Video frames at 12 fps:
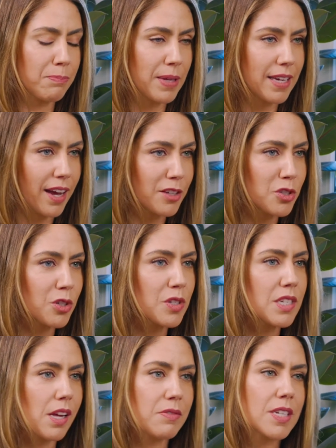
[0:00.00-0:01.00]
because your
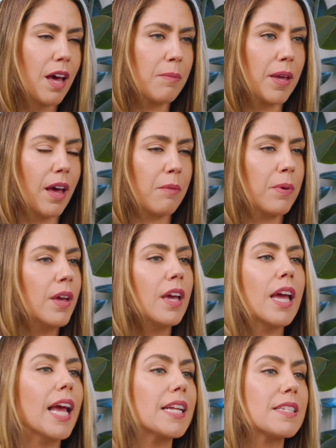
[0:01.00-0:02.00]
stuff's coming up,
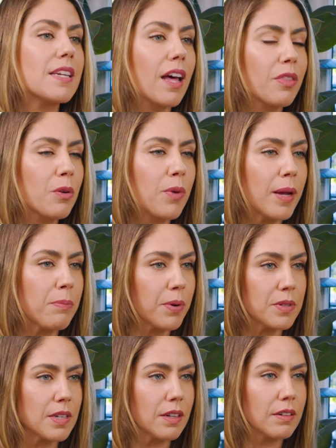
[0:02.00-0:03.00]
it's not the right
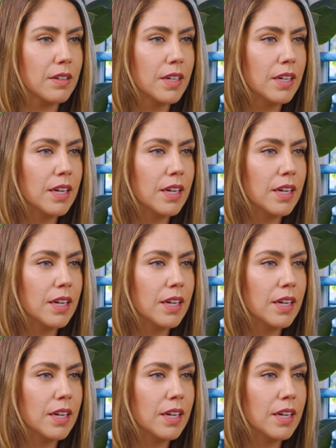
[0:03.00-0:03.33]
person.